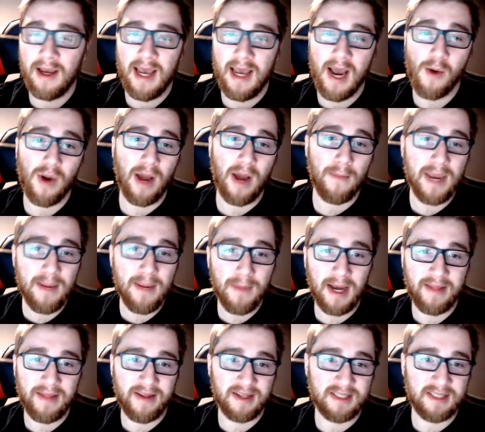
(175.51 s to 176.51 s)
And what I mean
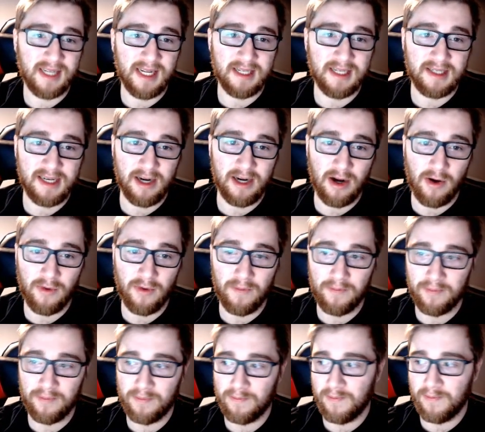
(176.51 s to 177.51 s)
by this is,
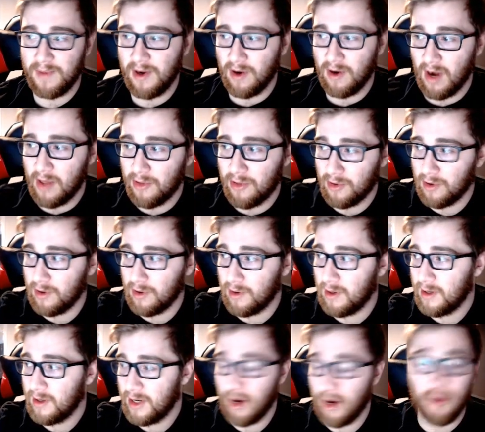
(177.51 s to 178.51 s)
your other
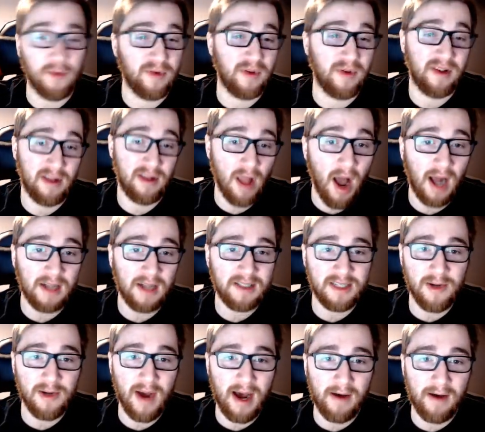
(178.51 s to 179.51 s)

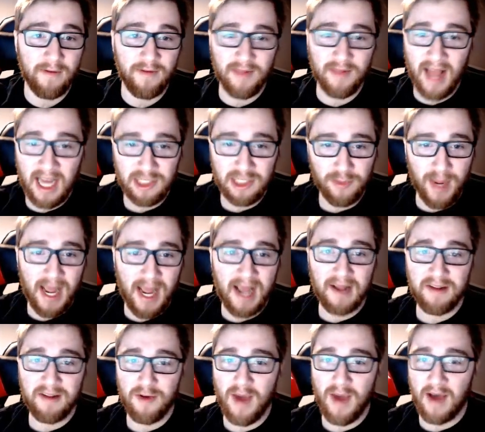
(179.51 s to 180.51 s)
slots. You have
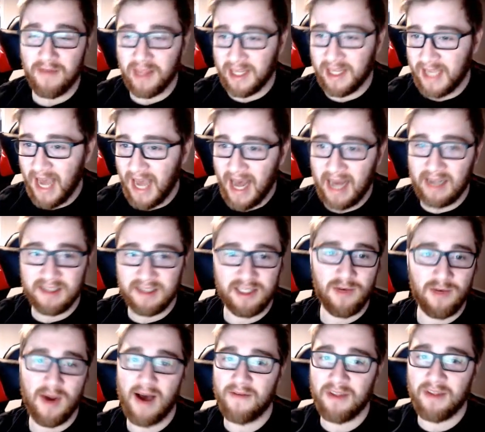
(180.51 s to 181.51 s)
flashbangs, you have the gas,
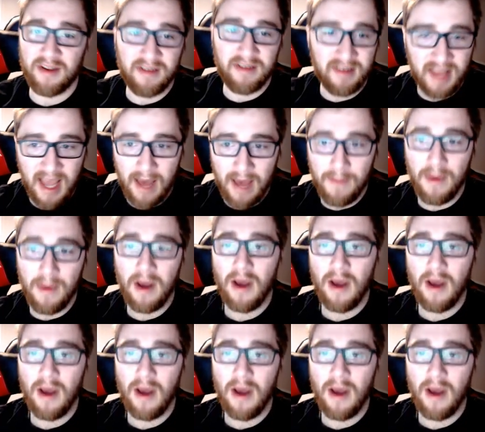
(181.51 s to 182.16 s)
you have the stim.